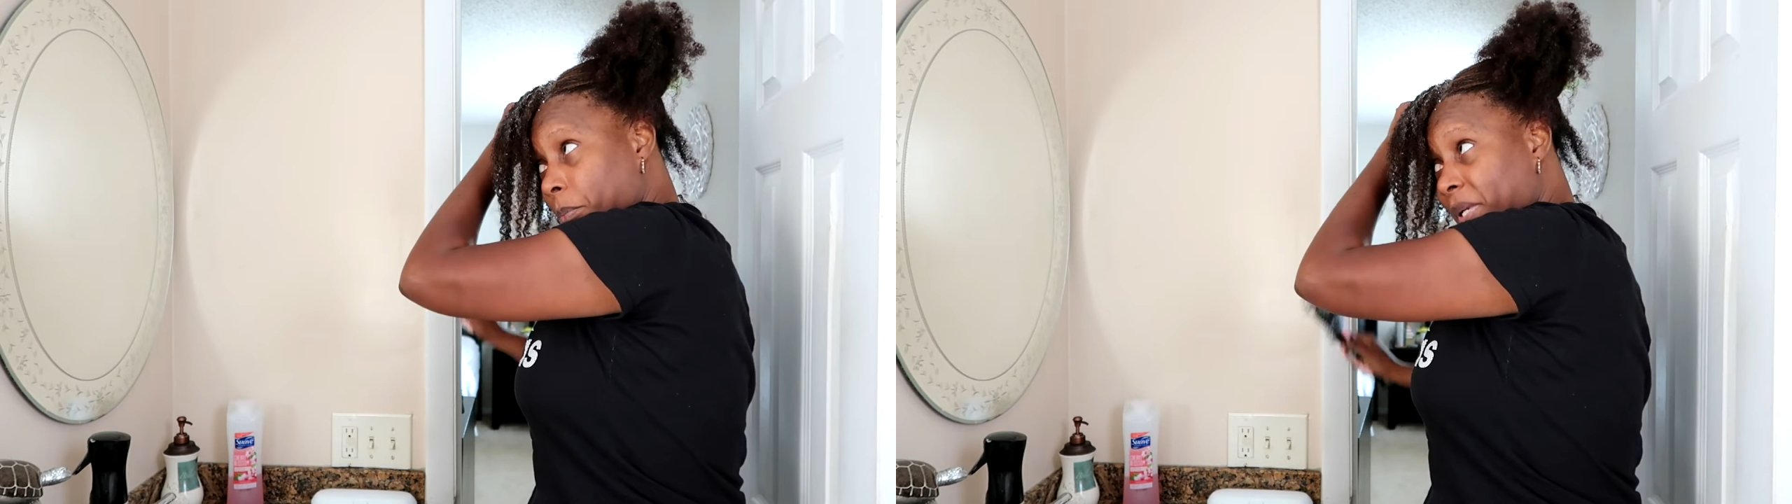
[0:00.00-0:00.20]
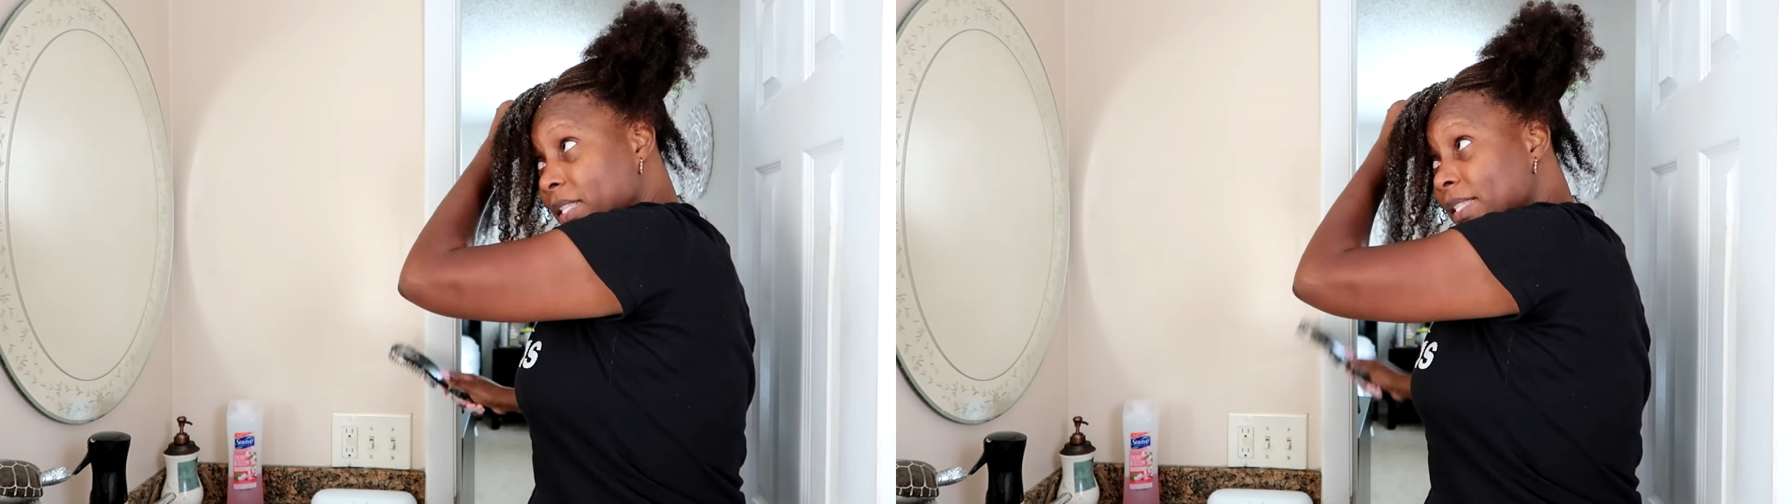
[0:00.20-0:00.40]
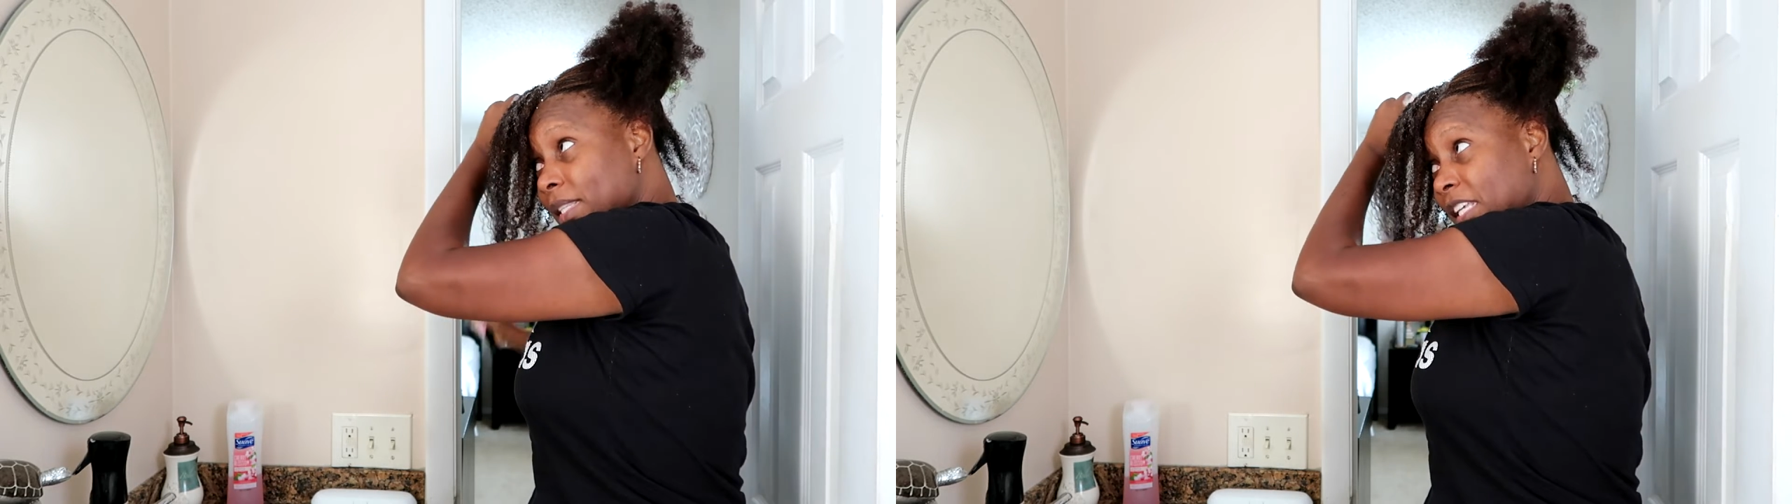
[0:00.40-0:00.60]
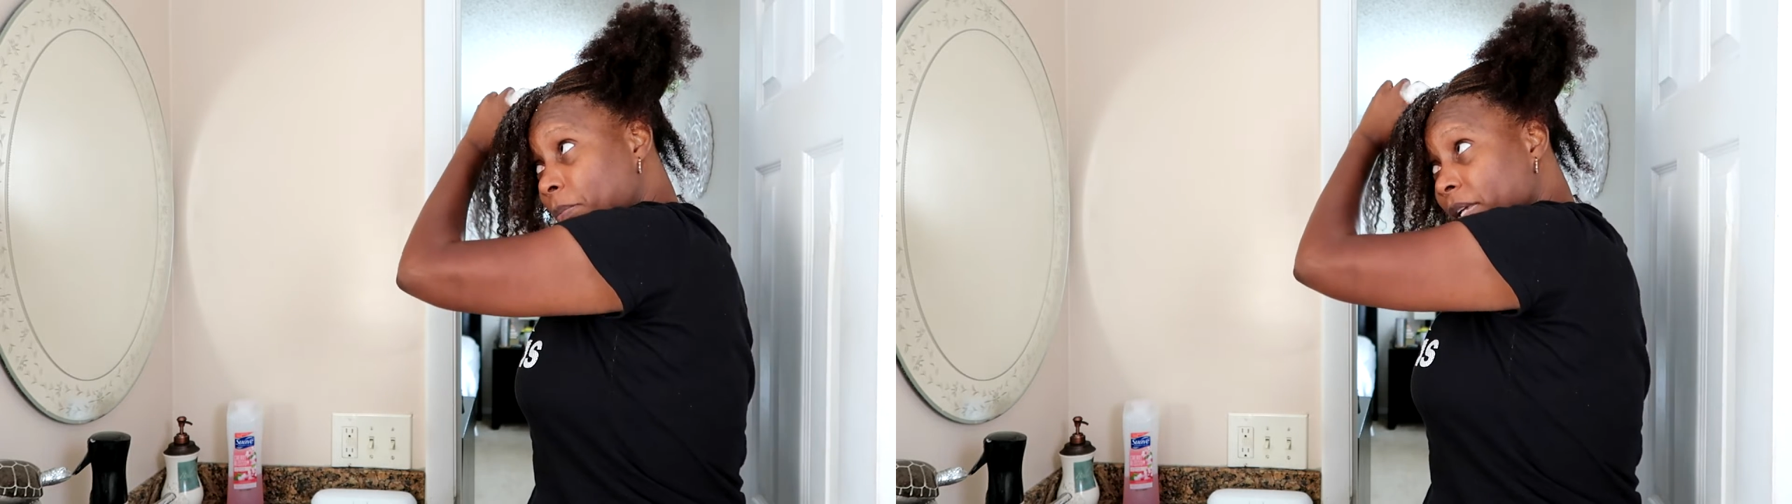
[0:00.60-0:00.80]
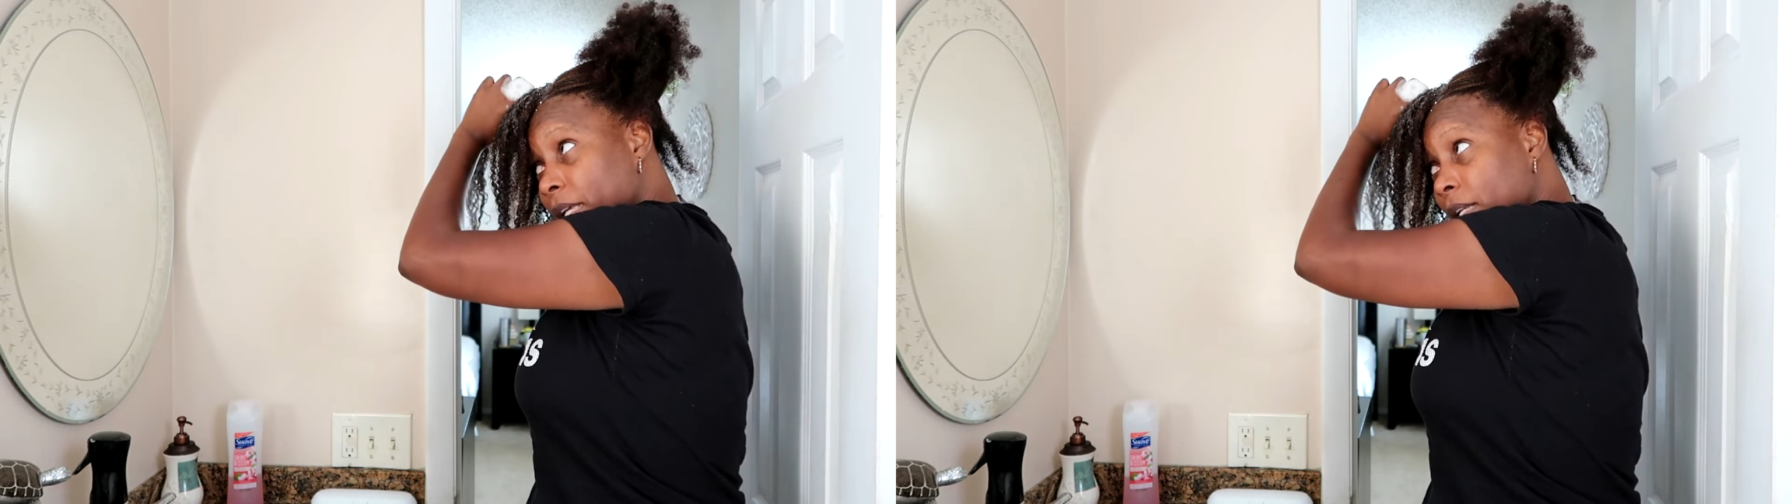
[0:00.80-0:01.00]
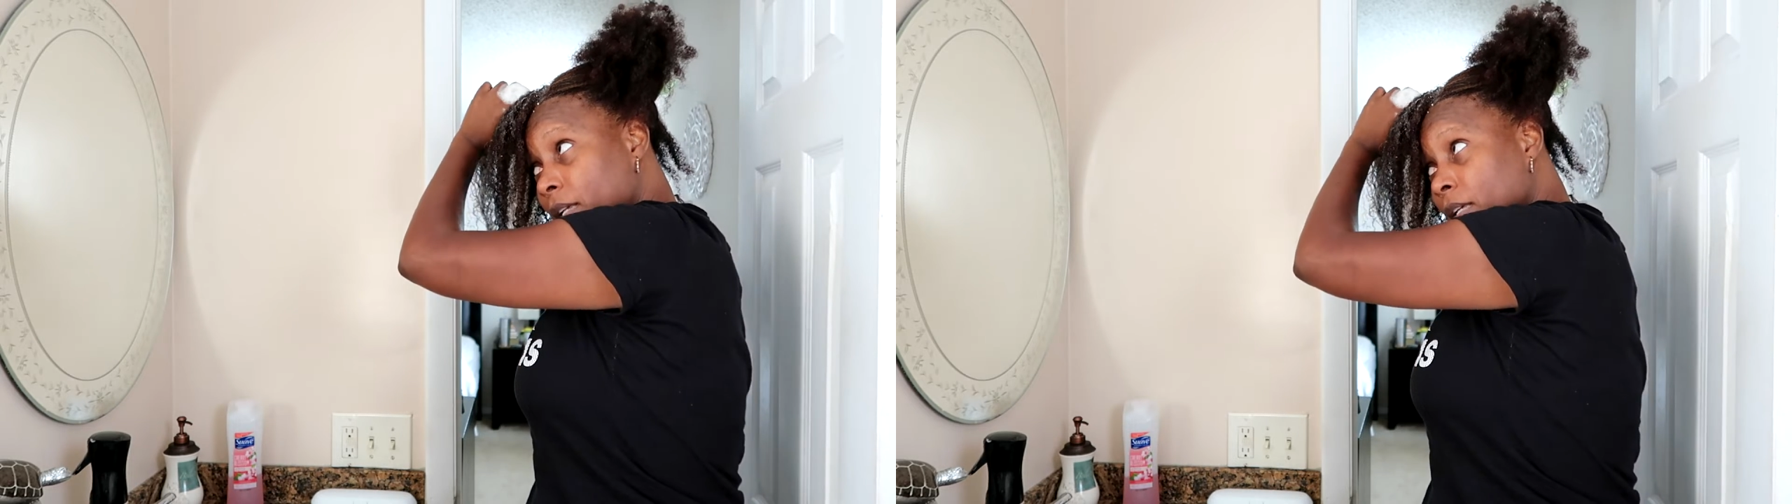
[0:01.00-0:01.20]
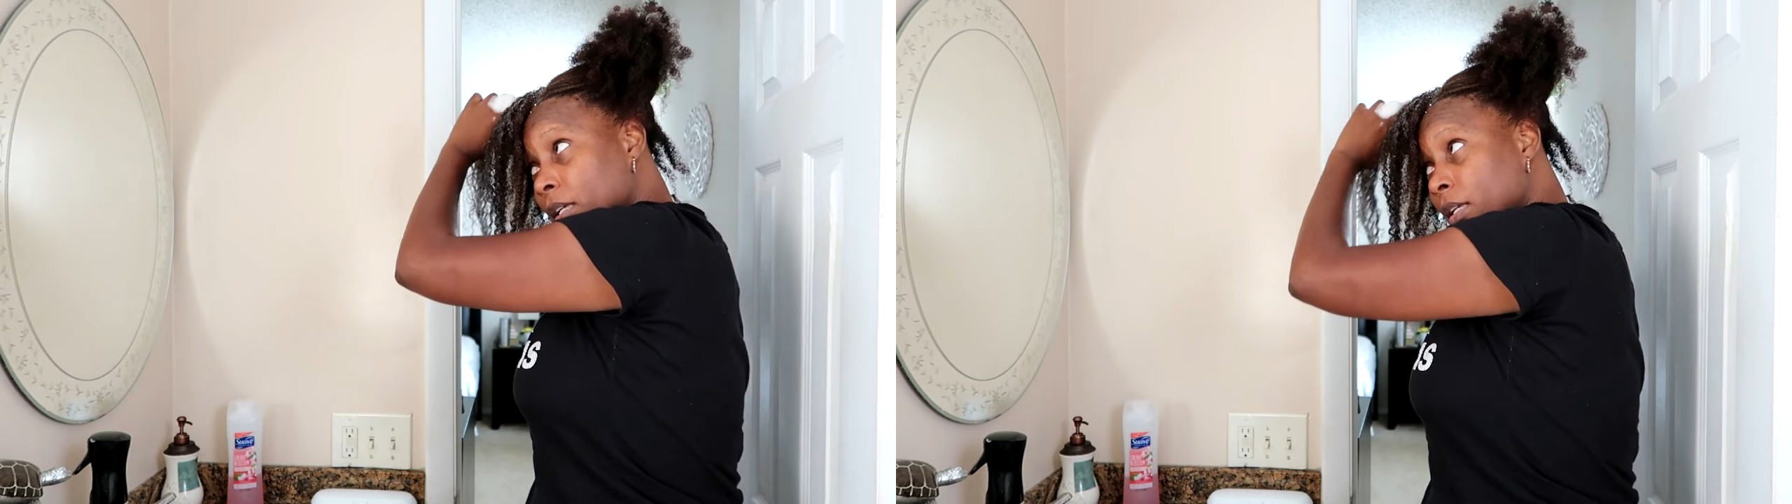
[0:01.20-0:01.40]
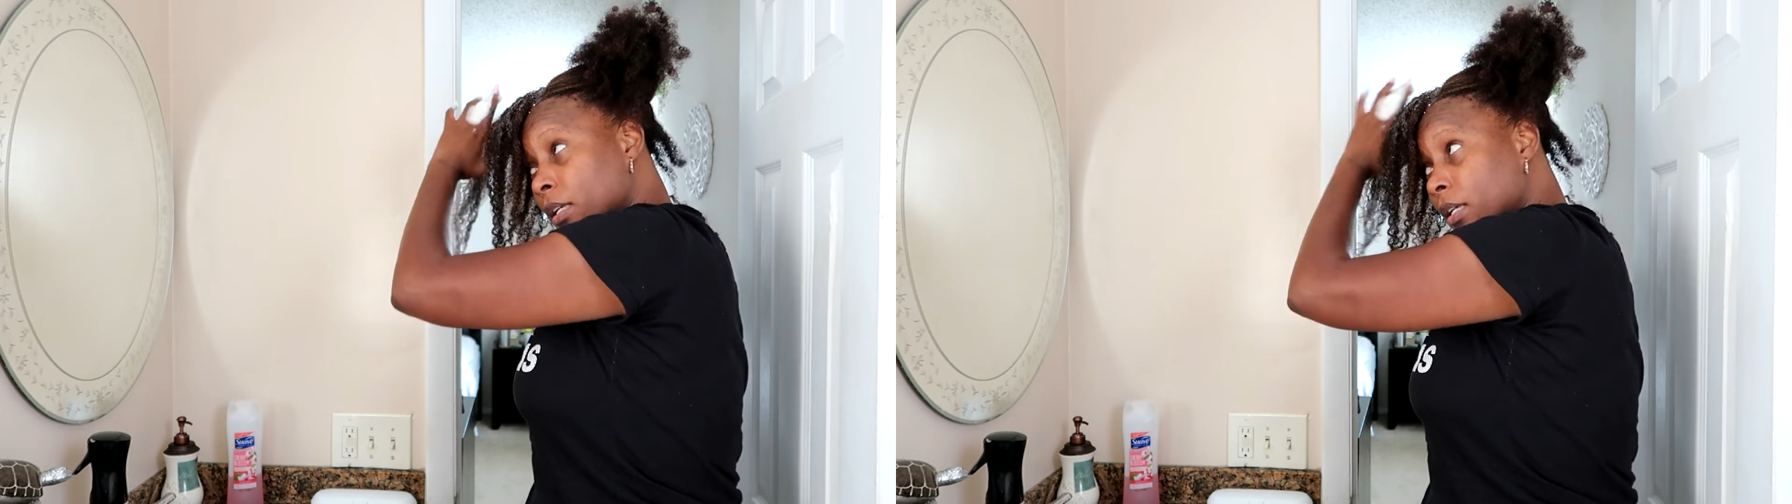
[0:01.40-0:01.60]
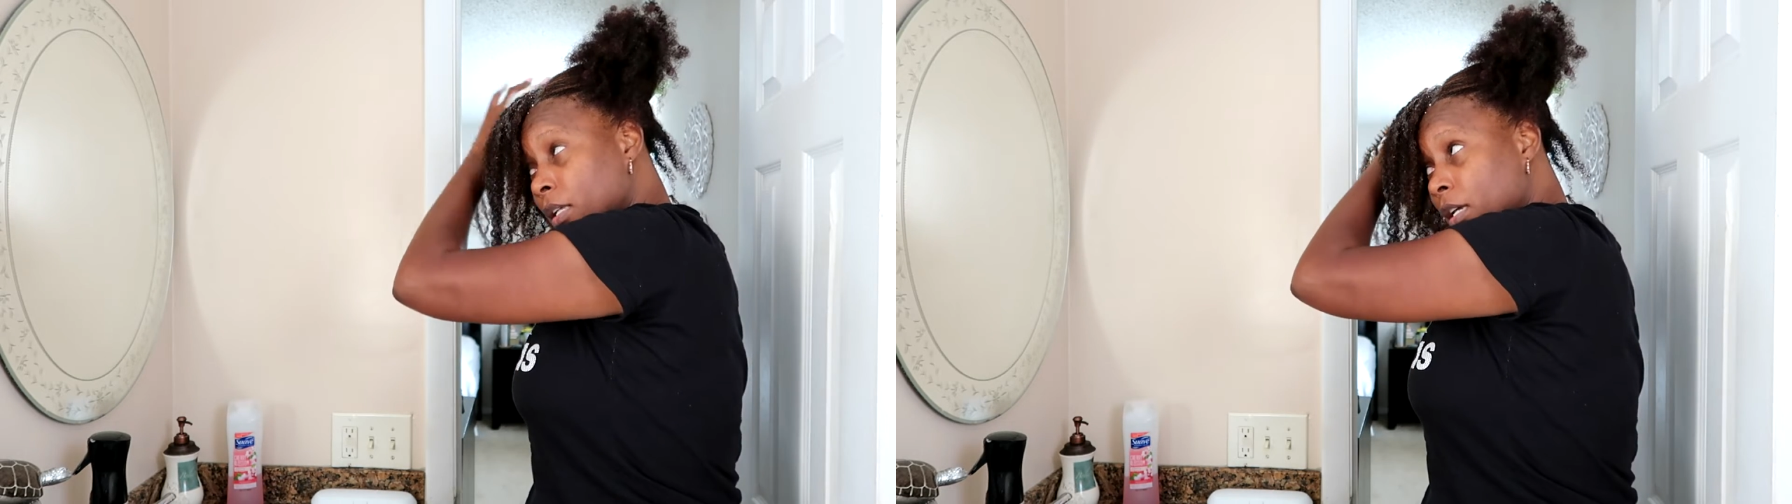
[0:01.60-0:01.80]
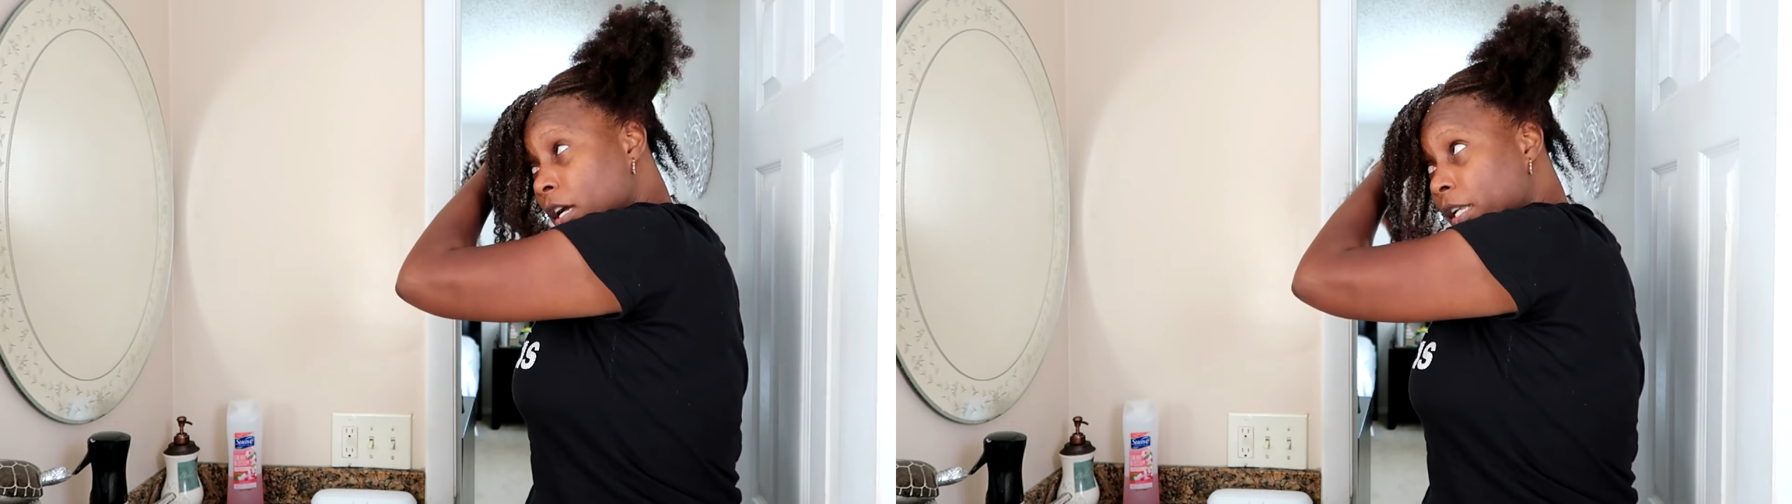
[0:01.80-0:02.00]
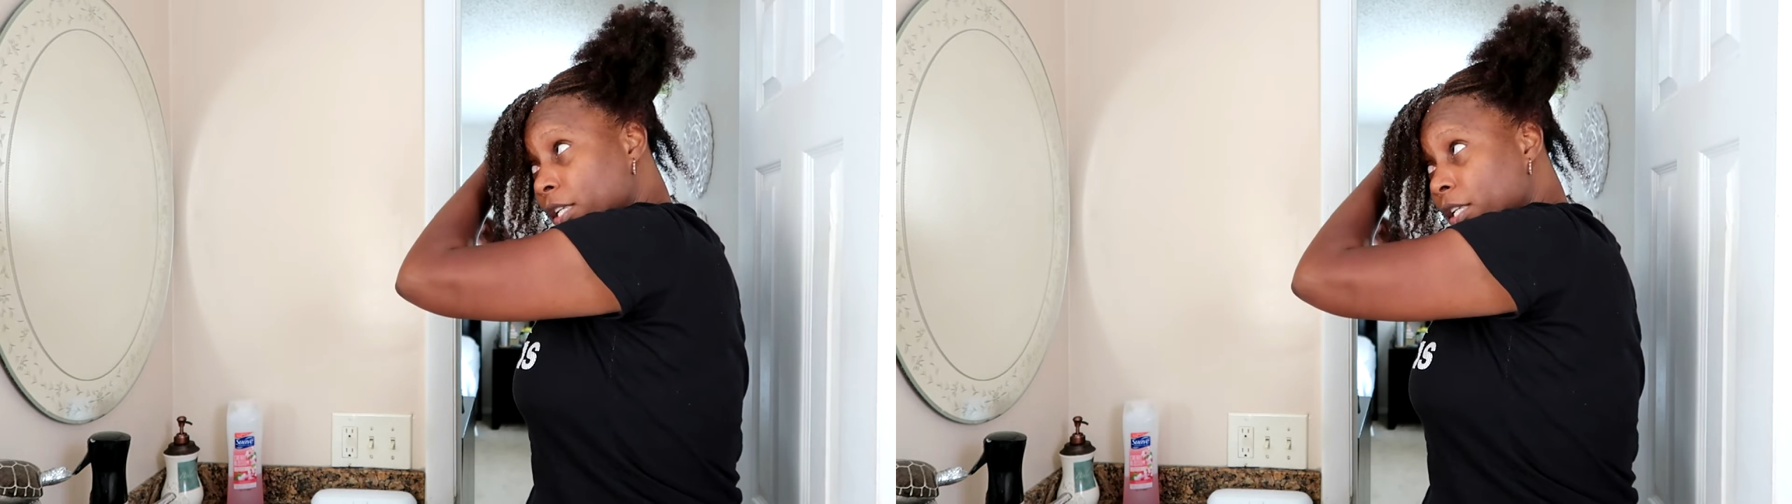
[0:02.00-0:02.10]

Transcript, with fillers: been sleeping on